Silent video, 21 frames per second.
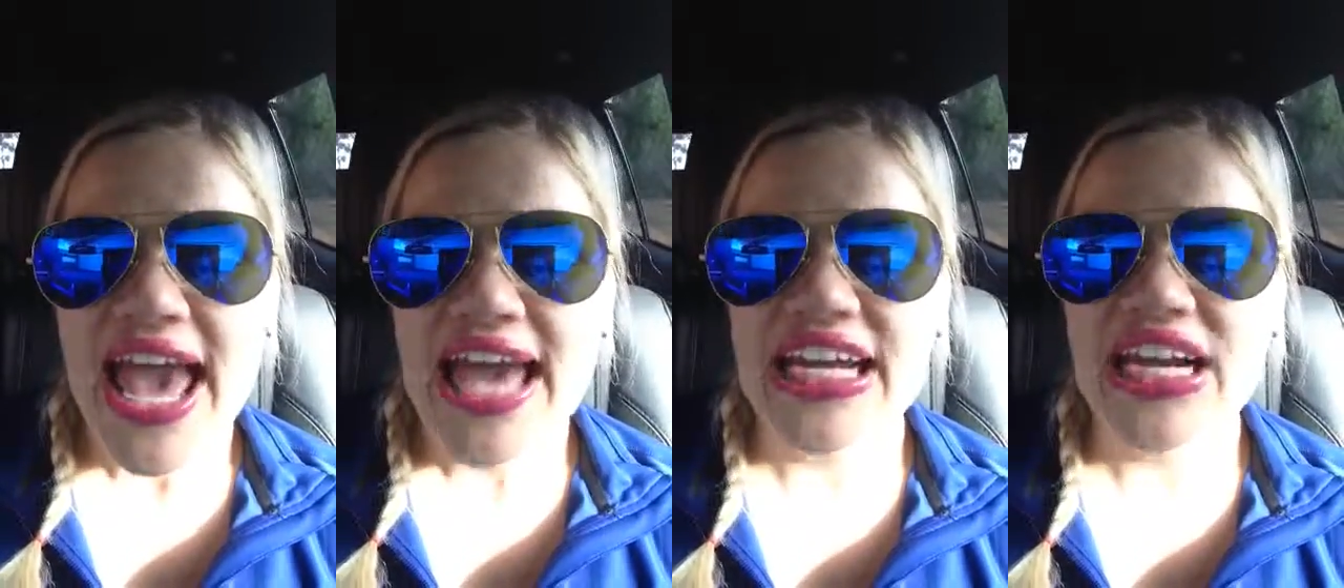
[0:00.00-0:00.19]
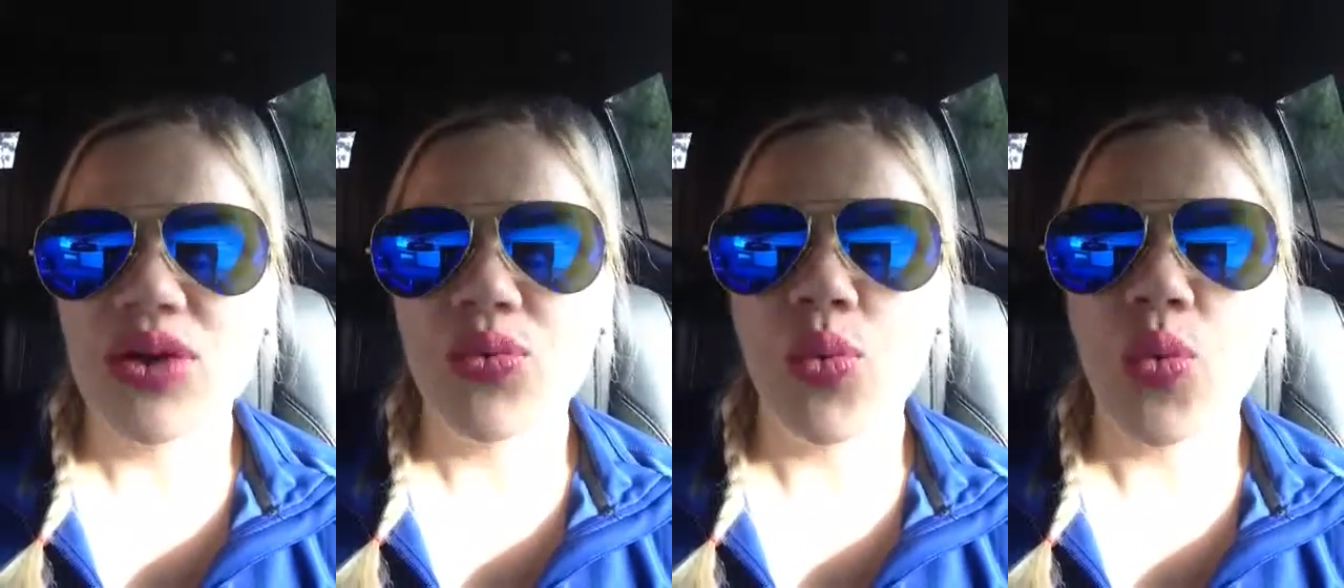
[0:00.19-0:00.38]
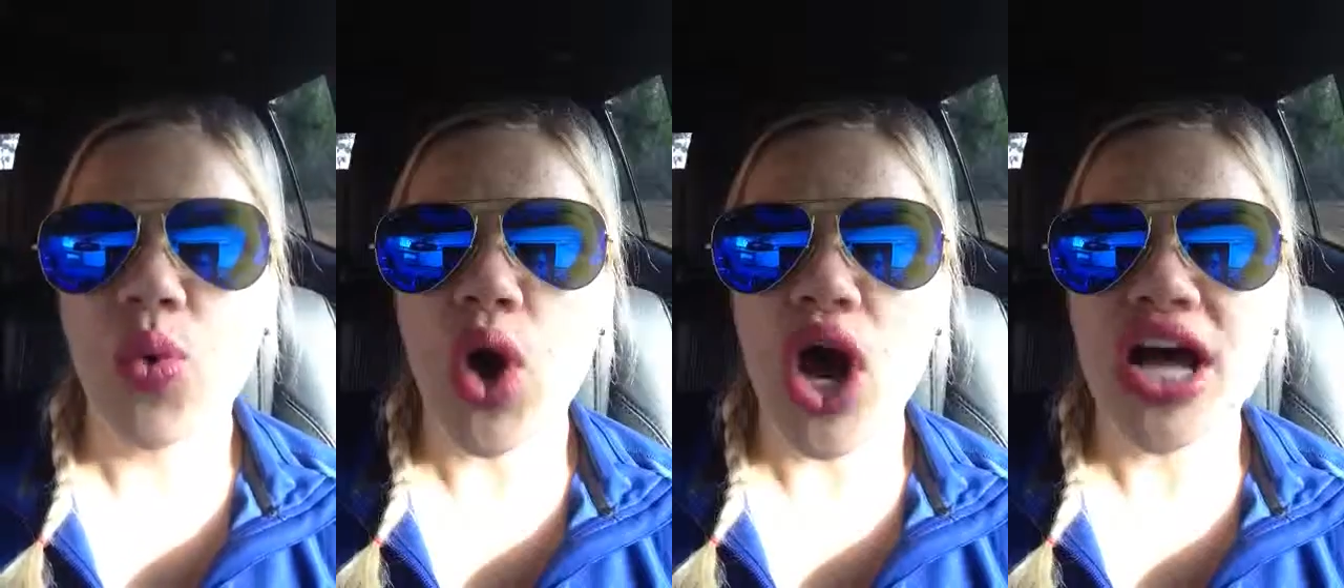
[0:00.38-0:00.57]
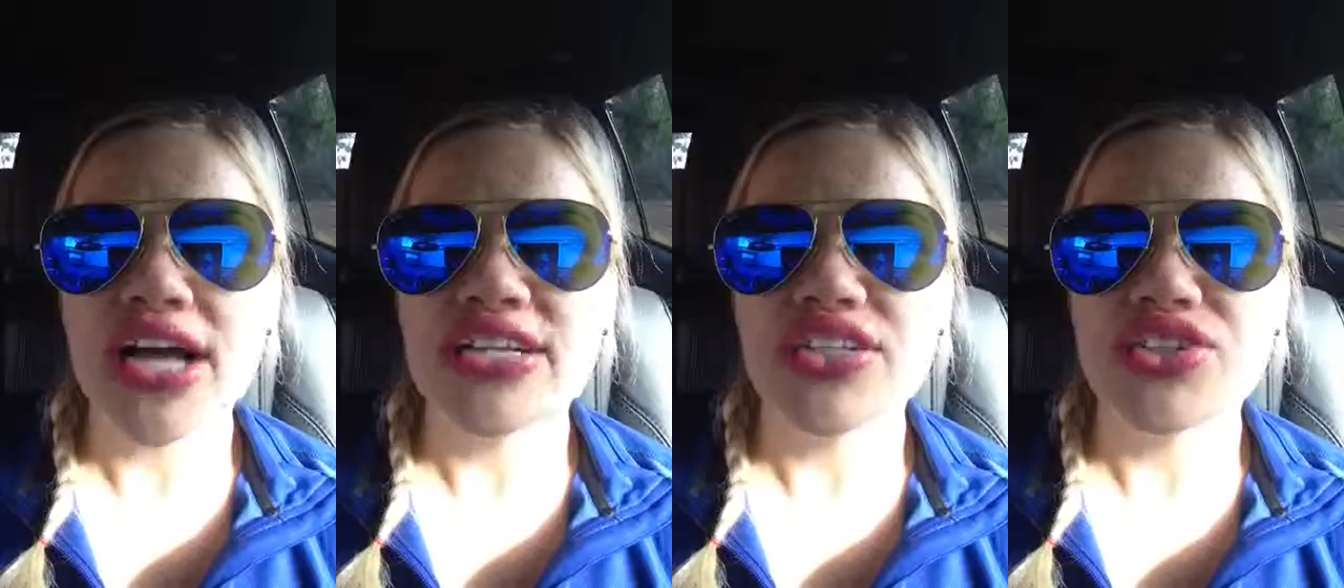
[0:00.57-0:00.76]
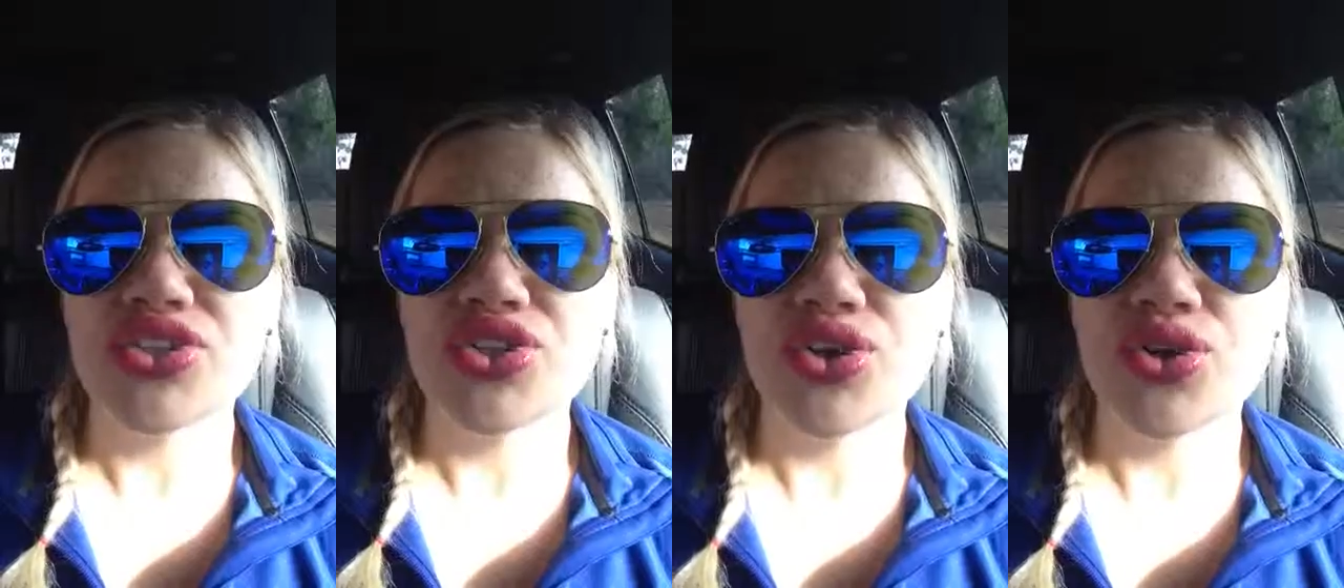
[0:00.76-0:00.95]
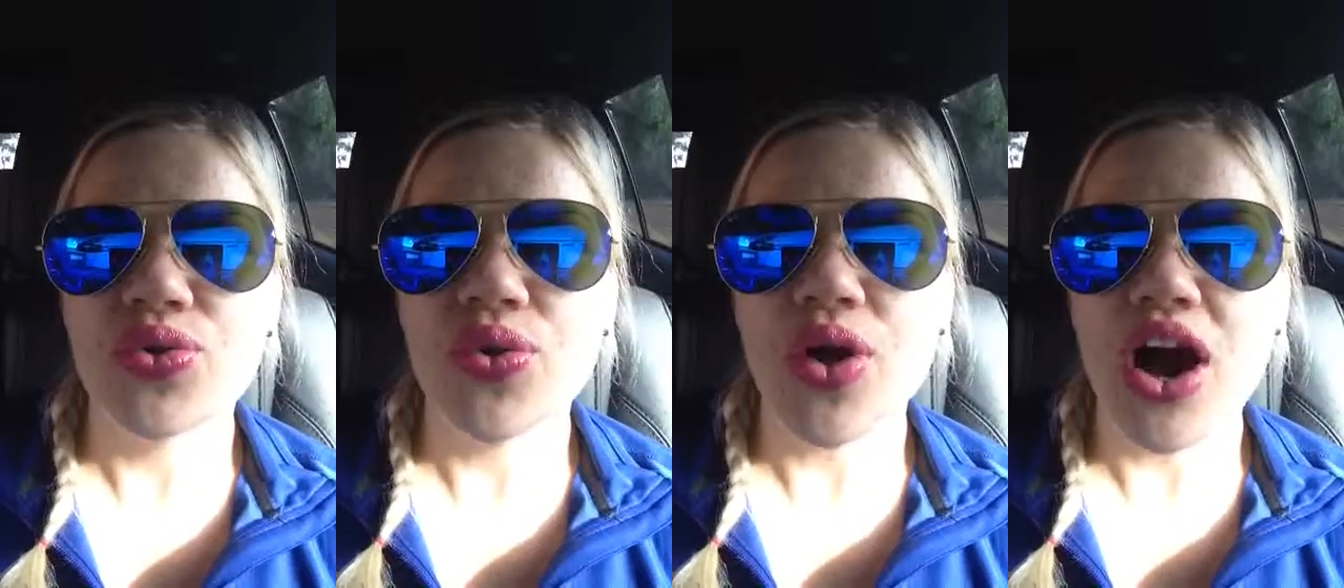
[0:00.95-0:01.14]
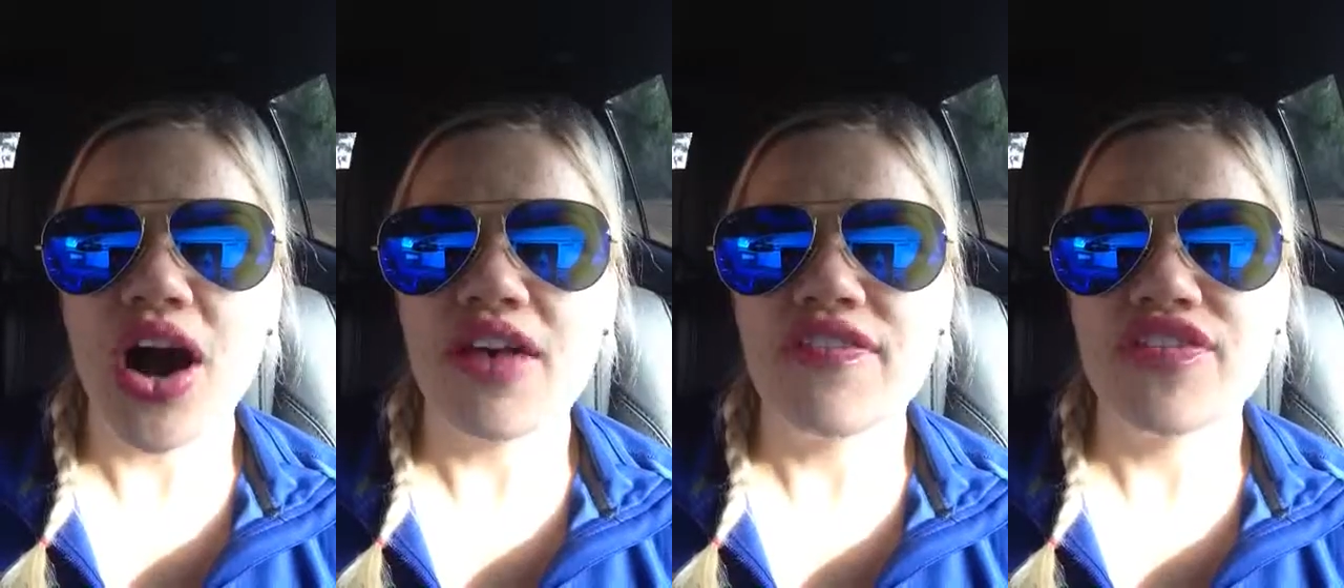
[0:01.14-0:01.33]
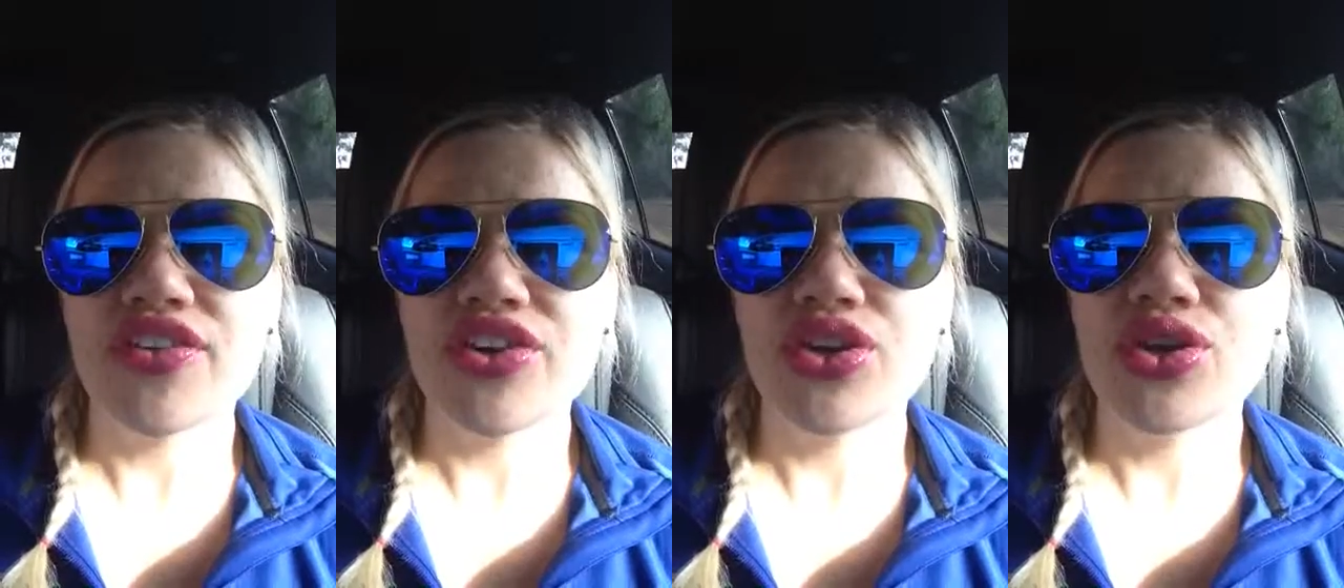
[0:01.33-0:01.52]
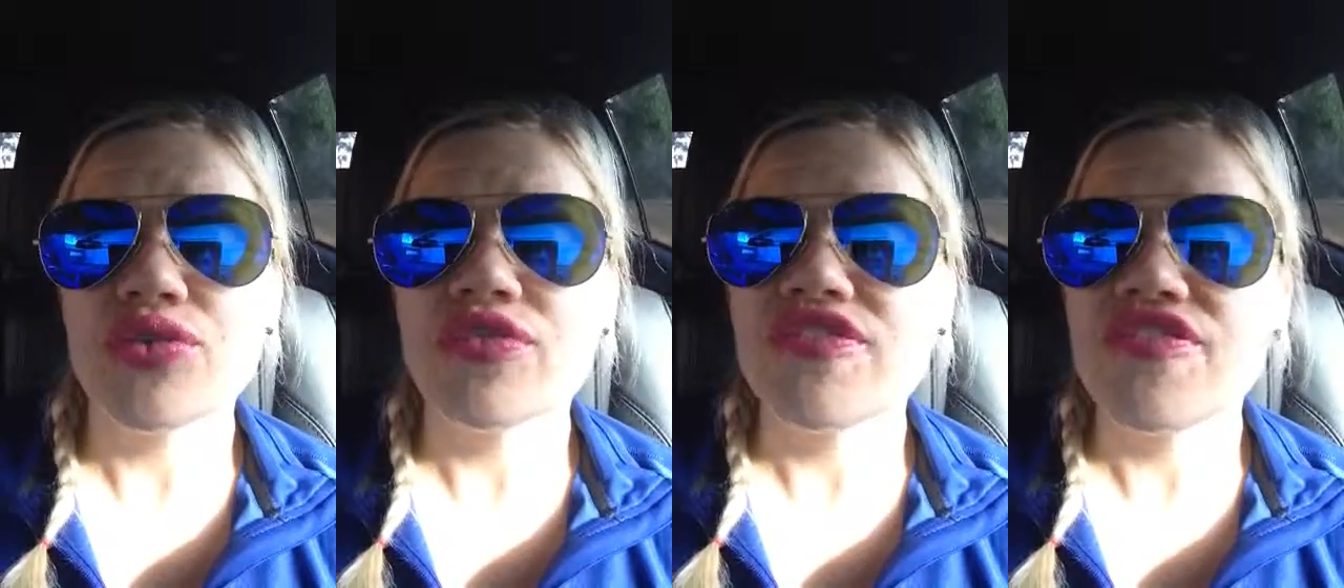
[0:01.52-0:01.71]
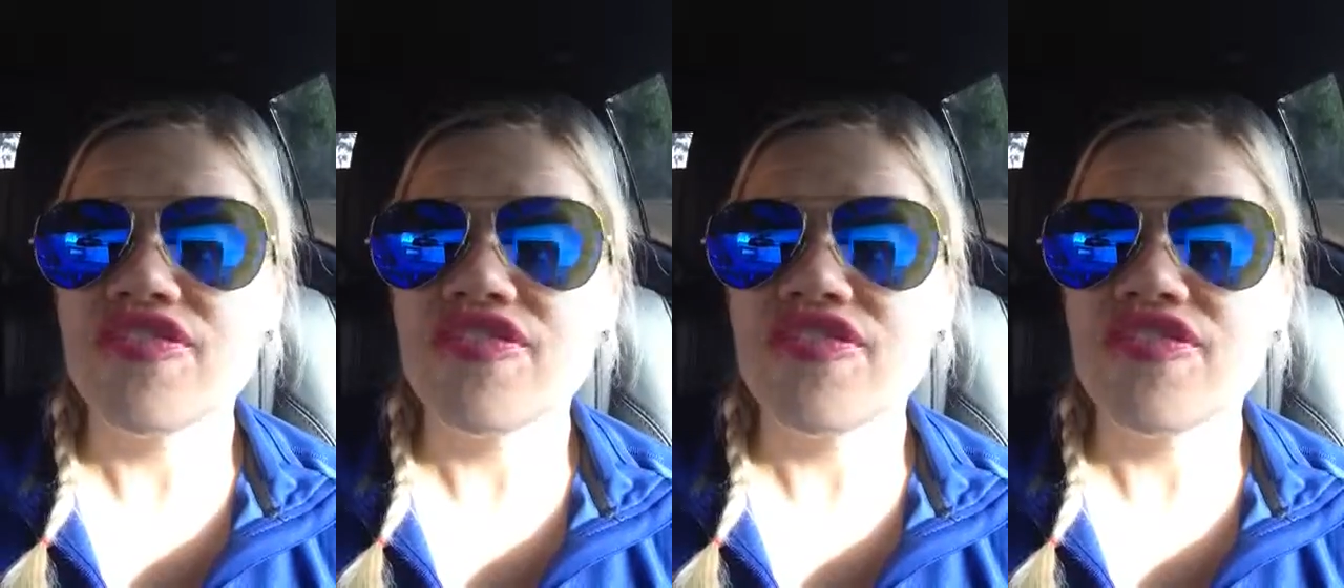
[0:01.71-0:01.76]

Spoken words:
And I want to offer you